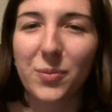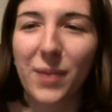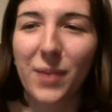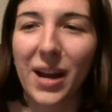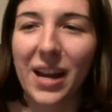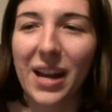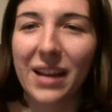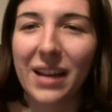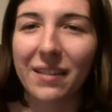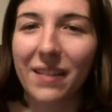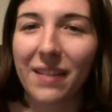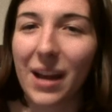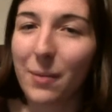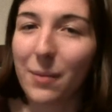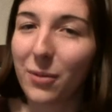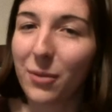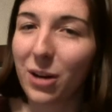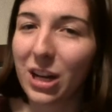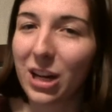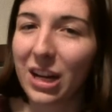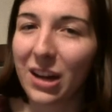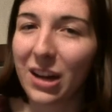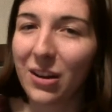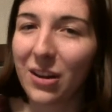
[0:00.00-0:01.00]
was my
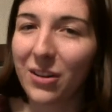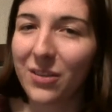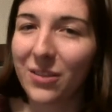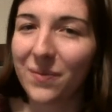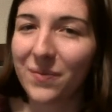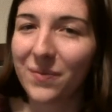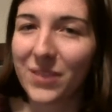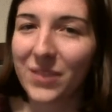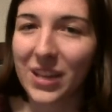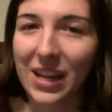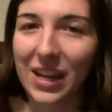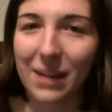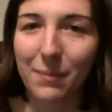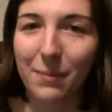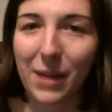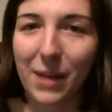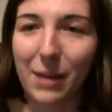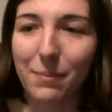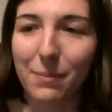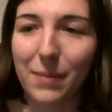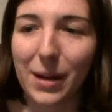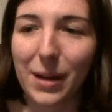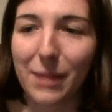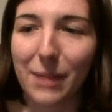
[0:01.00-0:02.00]
library code to, like,
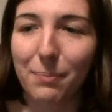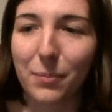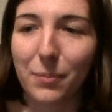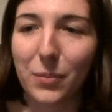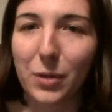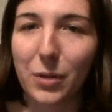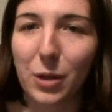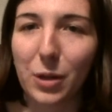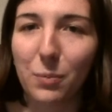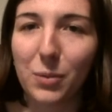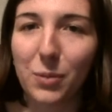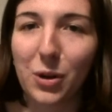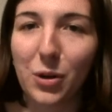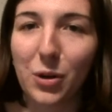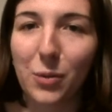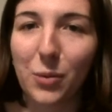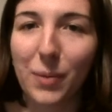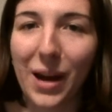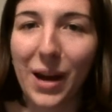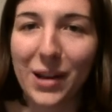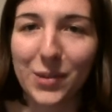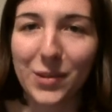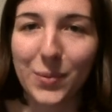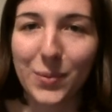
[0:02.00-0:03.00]
my computer
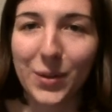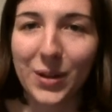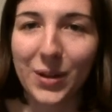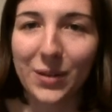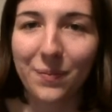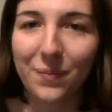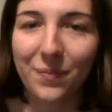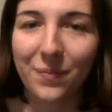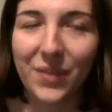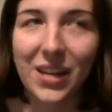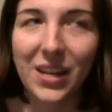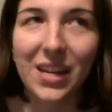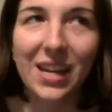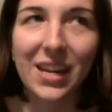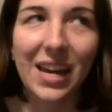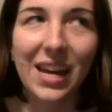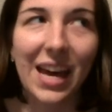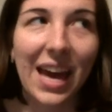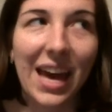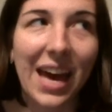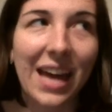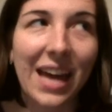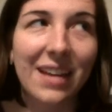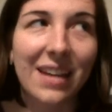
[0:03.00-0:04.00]
password,
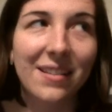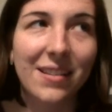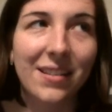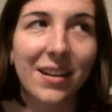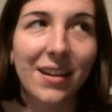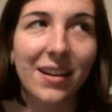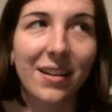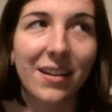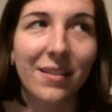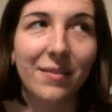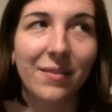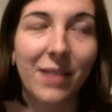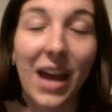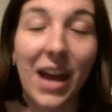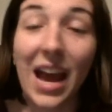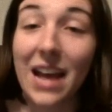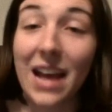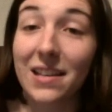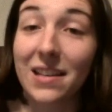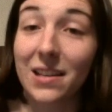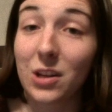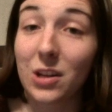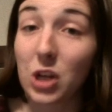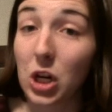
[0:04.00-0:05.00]
and,
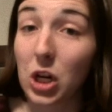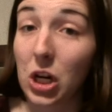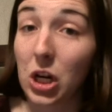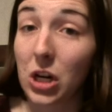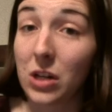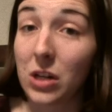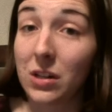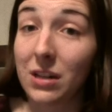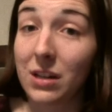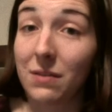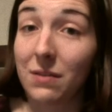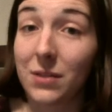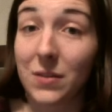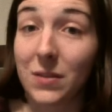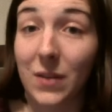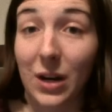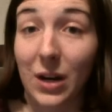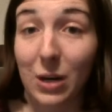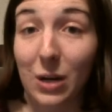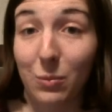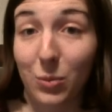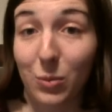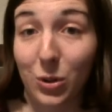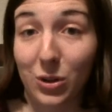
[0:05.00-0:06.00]
as a nerd, it was
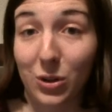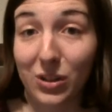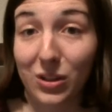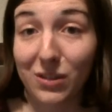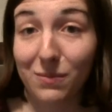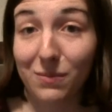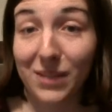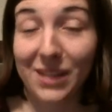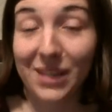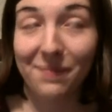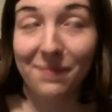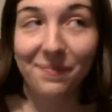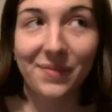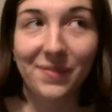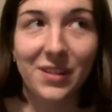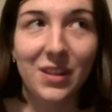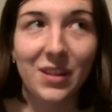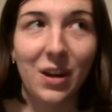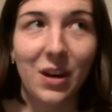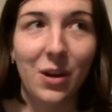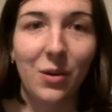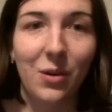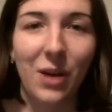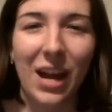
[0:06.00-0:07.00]
very important to me,
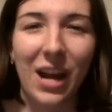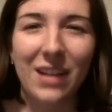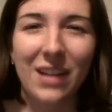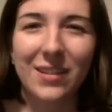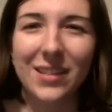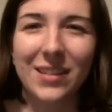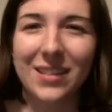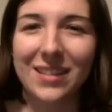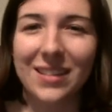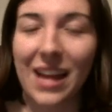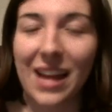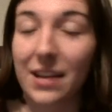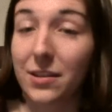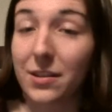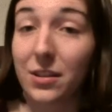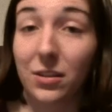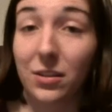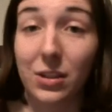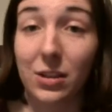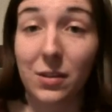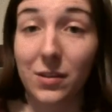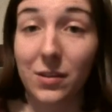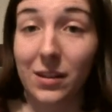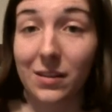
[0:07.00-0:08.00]
so I
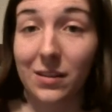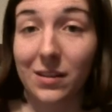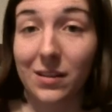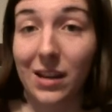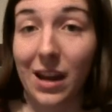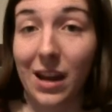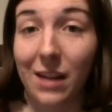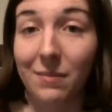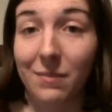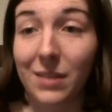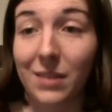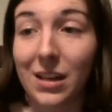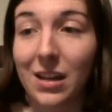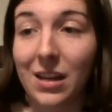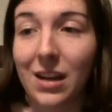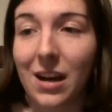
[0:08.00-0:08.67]
still use it today.